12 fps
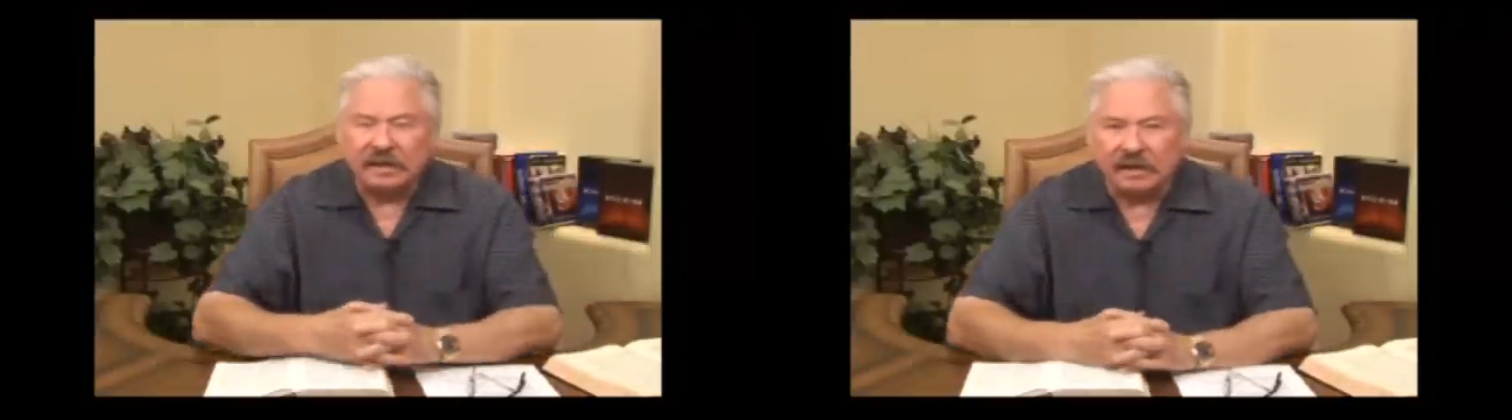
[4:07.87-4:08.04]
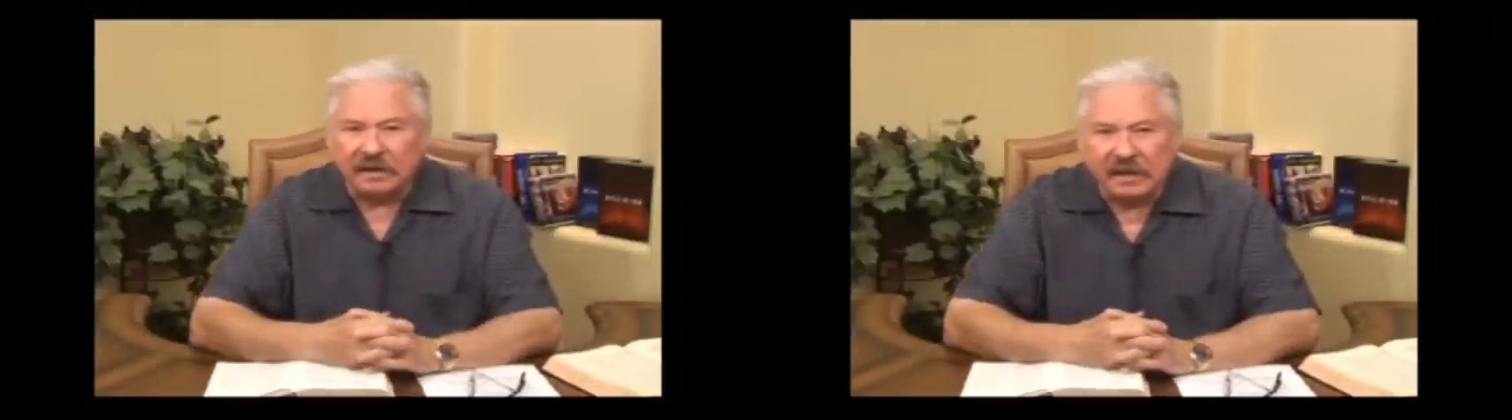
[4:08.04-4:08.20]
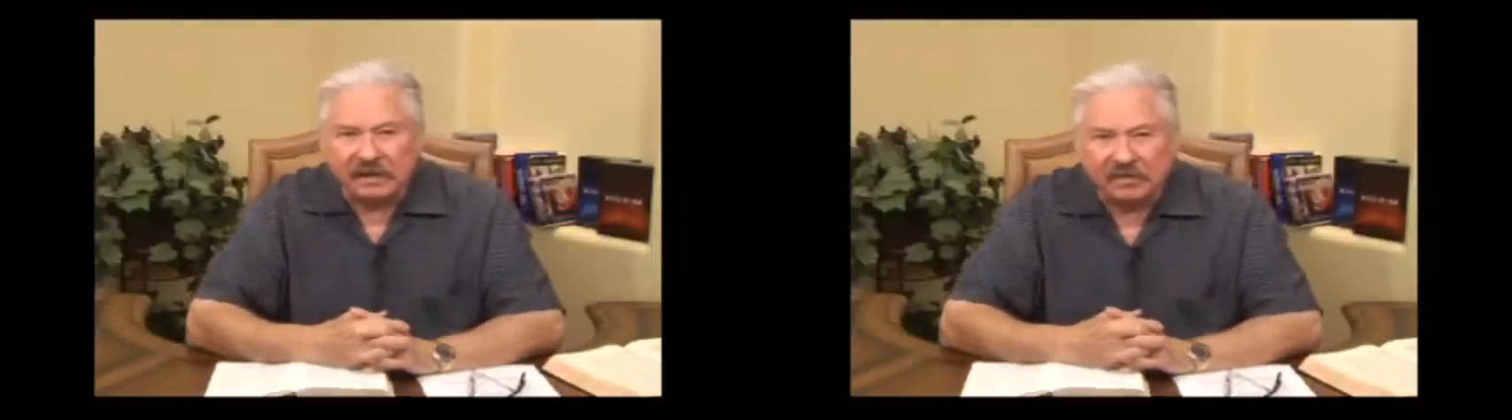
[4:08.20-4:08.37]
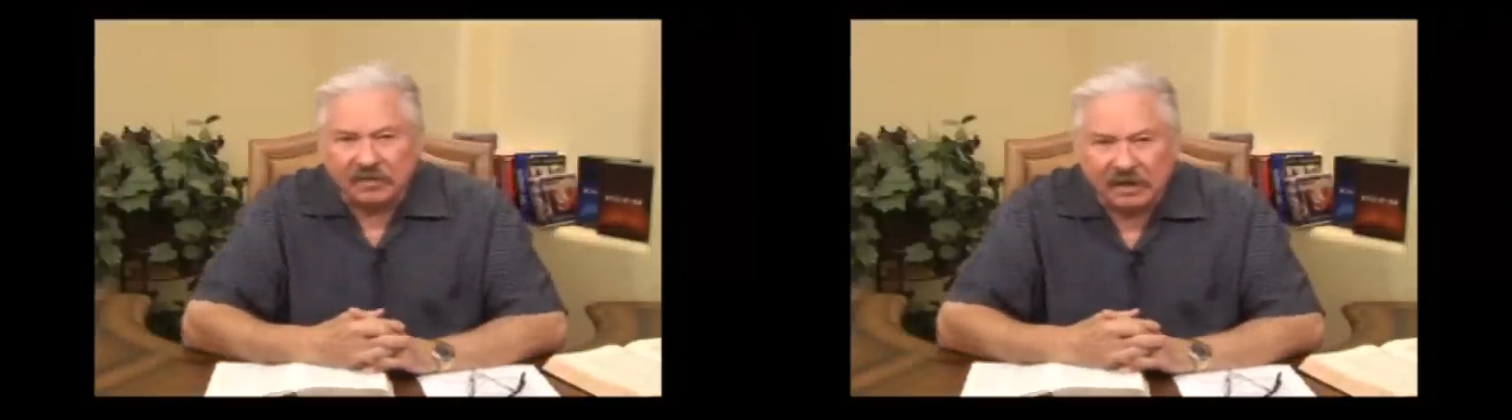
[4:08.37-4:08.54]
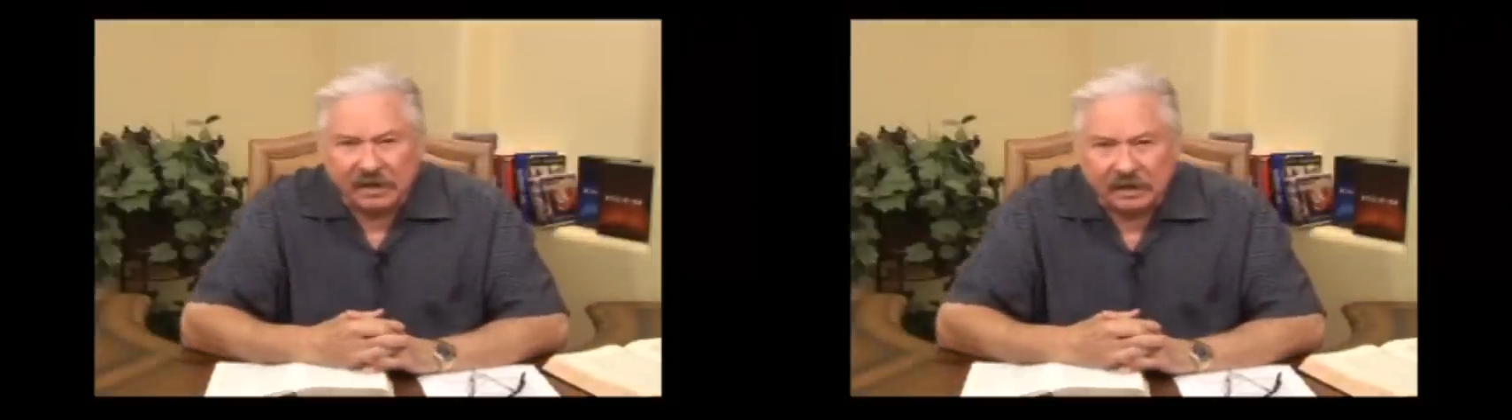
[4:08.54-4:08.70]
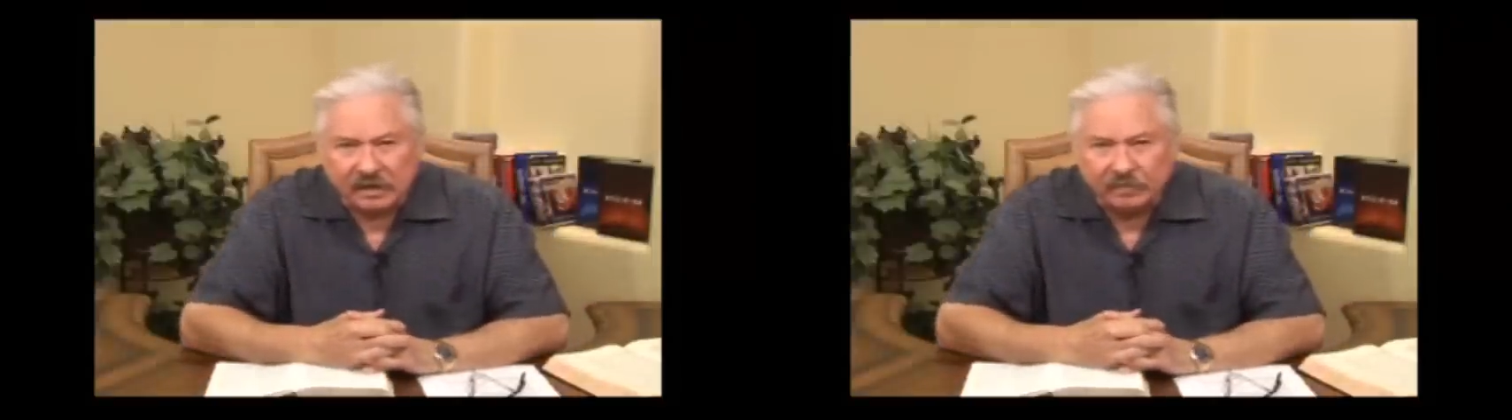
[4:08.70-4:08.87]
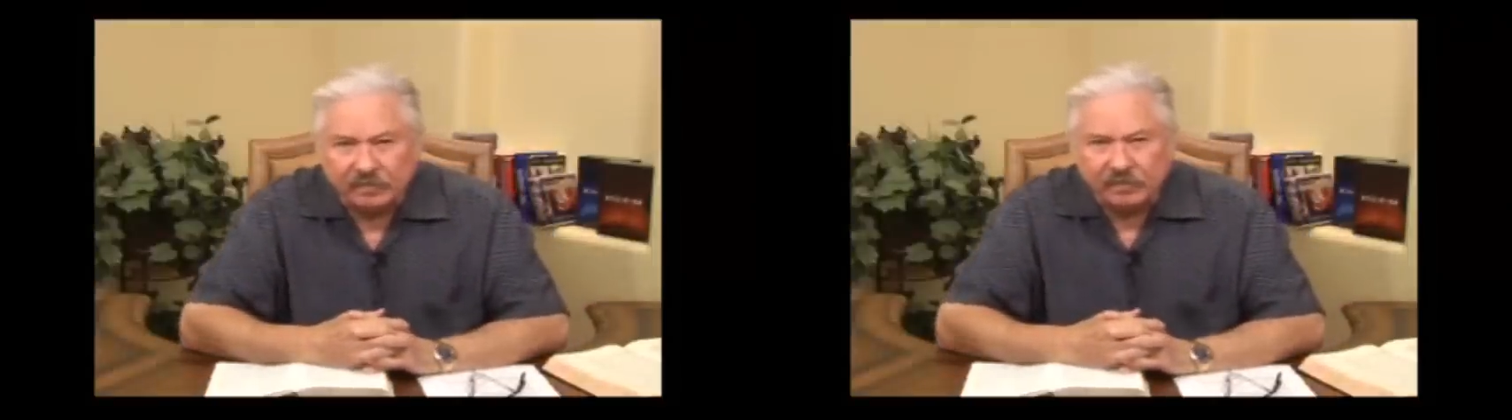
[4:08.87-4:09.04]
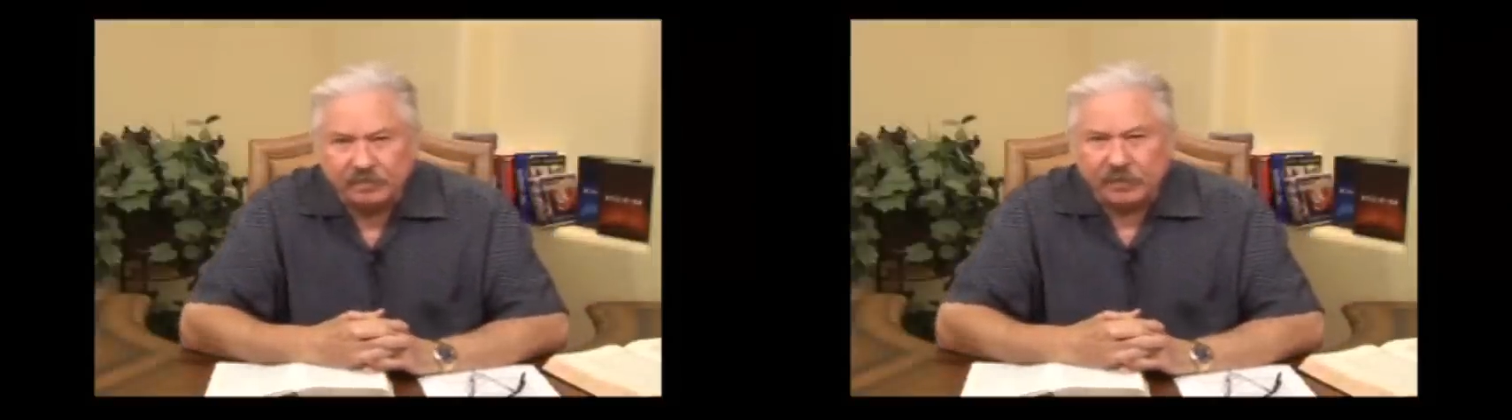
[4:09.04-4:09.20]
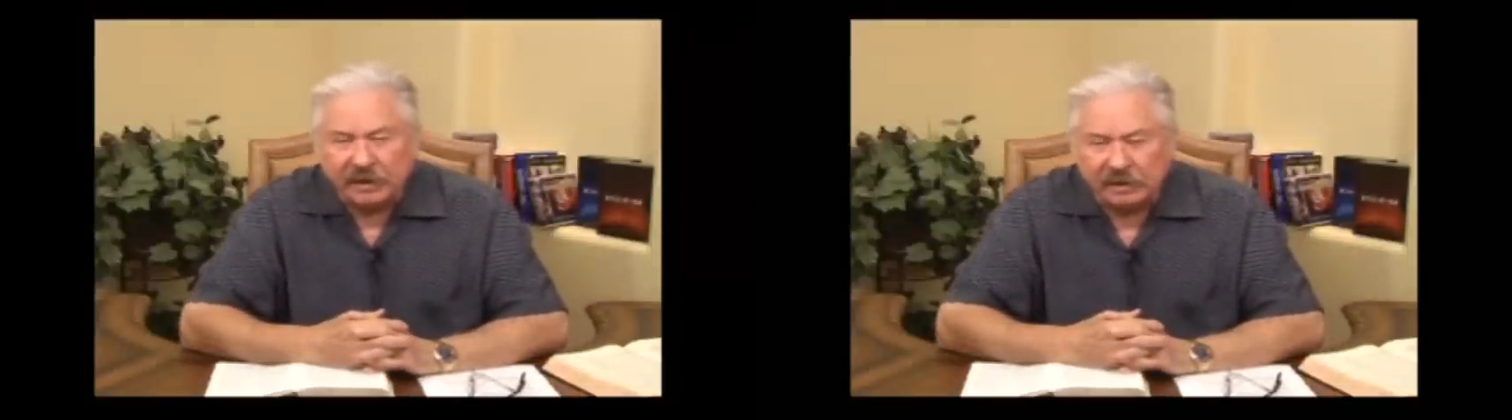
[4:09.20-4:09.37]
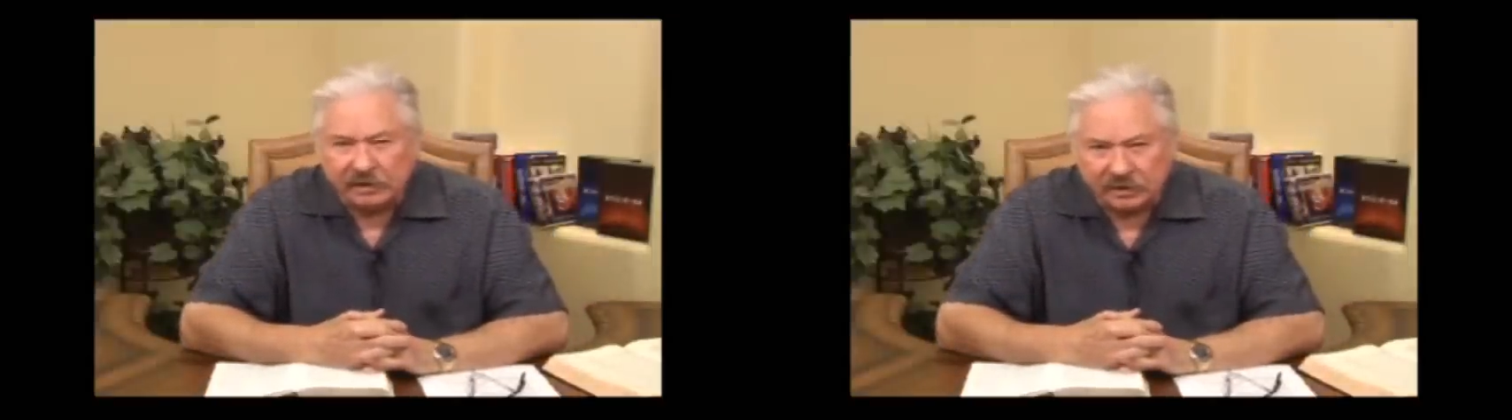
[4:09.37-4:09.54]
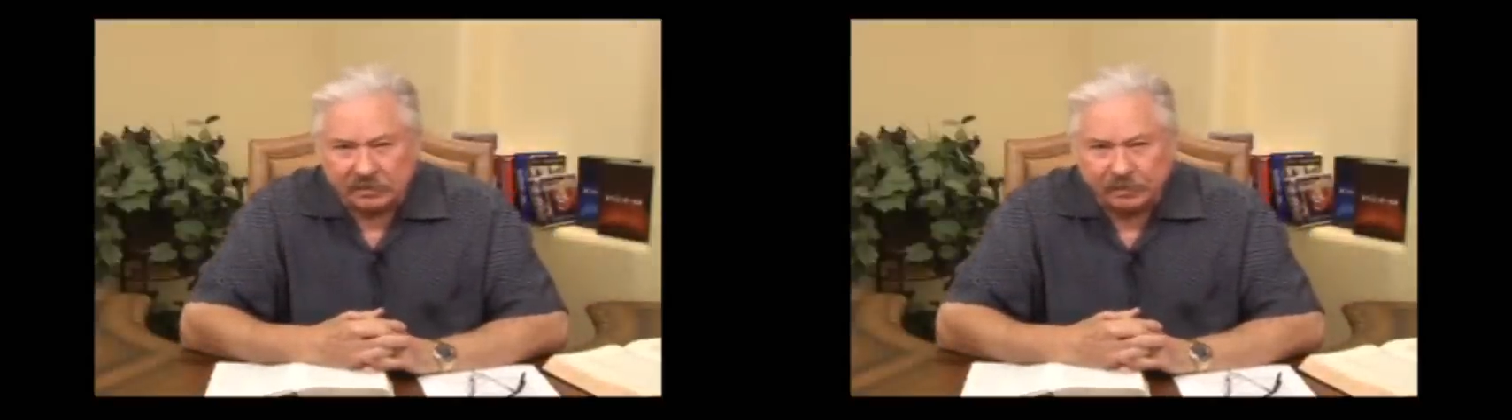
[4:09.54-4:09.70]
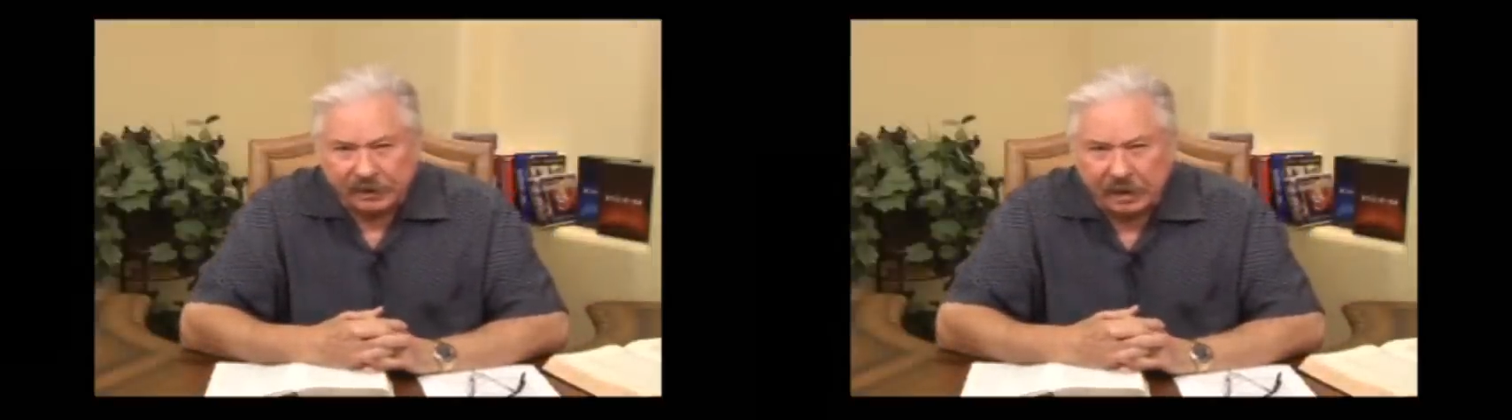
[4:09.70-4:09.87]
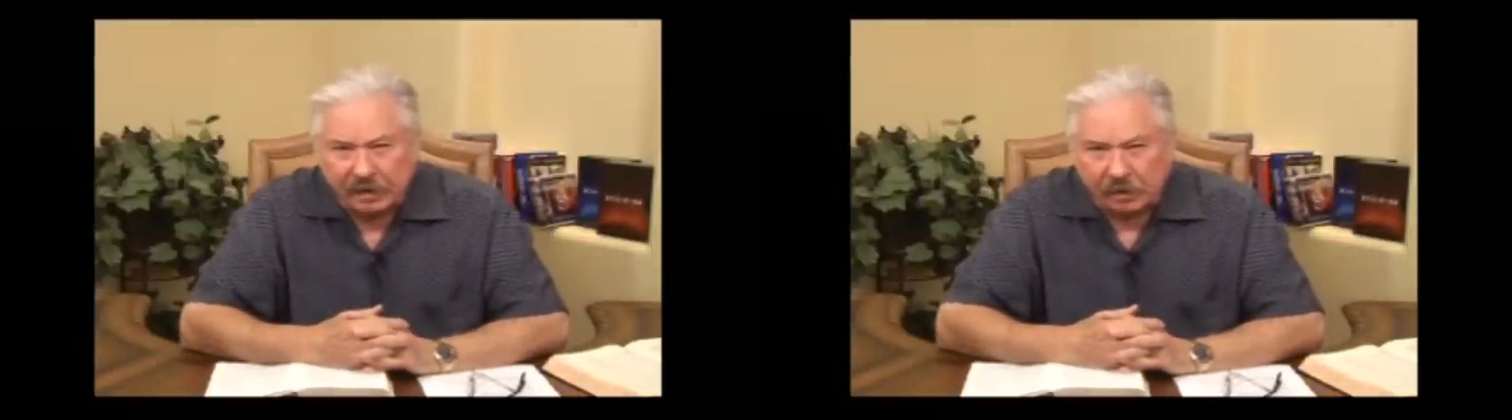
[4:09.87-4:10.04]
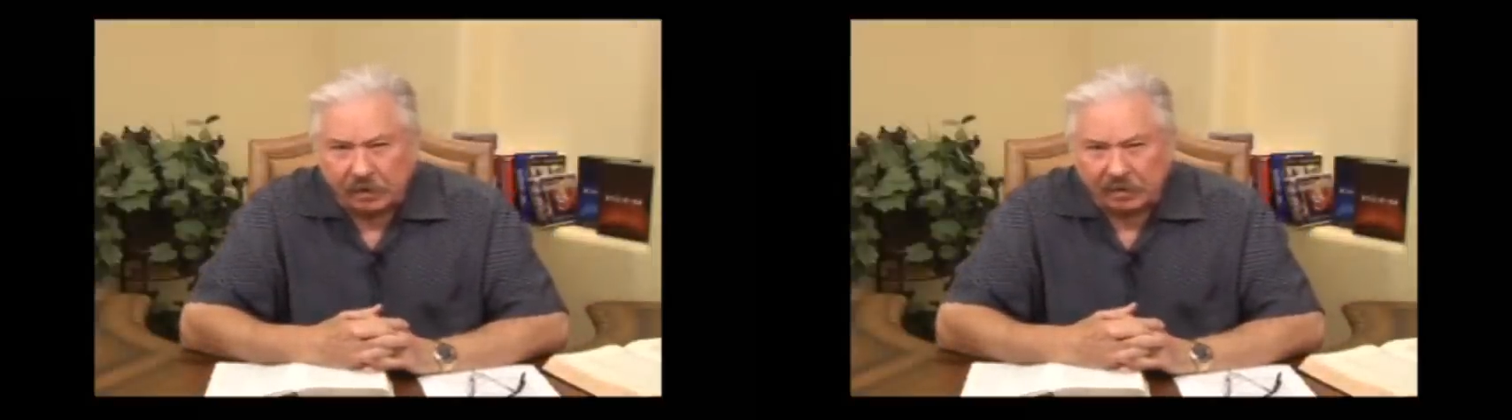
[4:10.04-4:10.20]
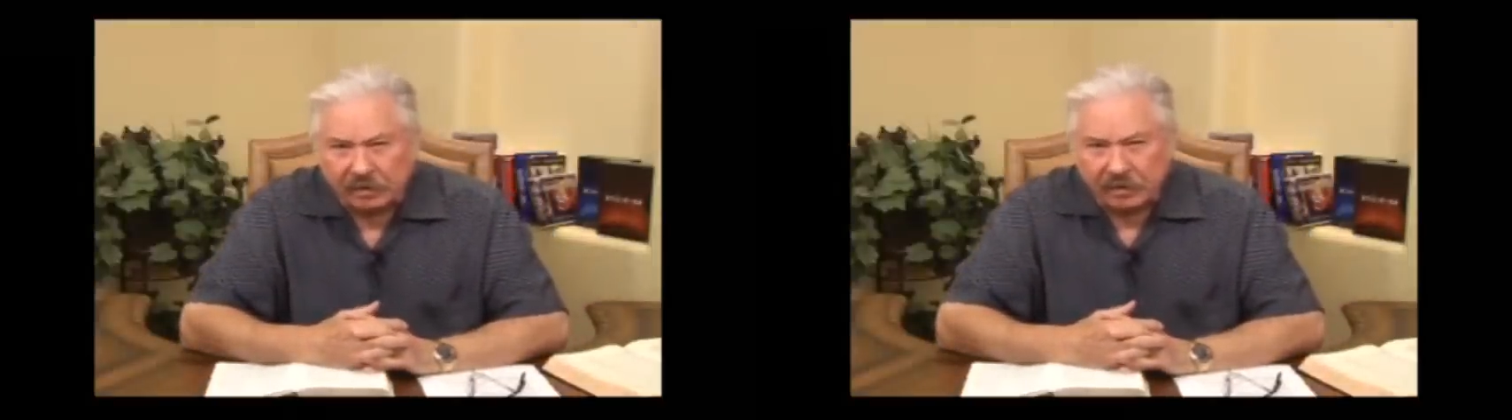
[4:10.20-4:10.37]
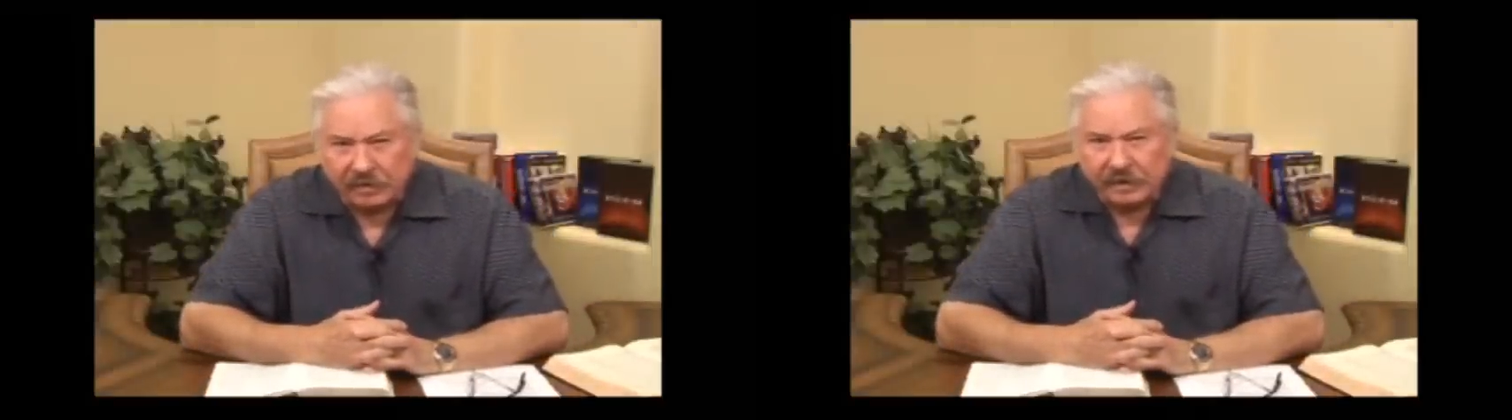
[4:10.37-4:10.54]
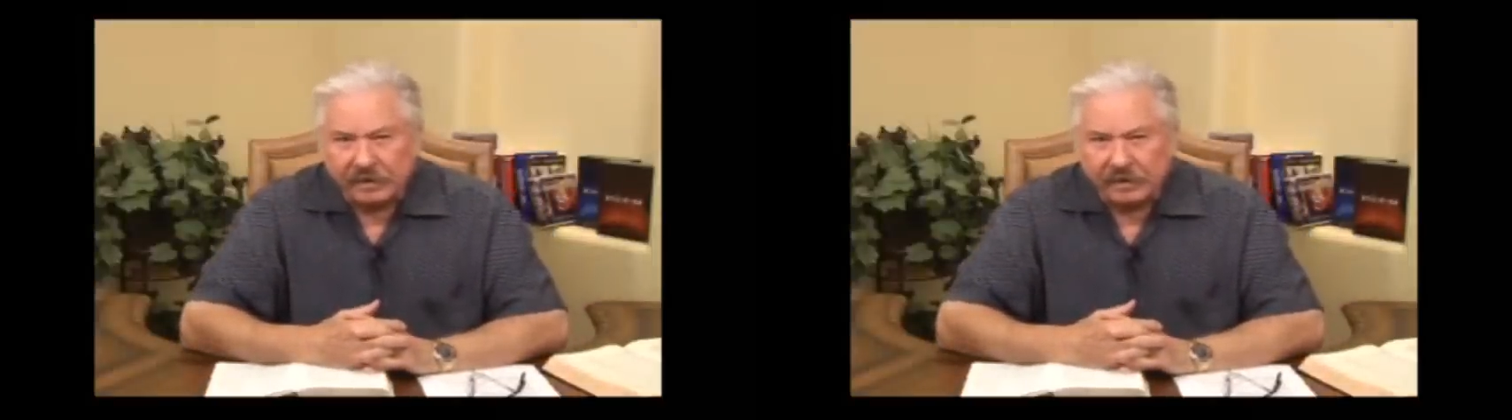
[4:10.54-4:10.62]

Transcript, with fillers: electronic pulse power,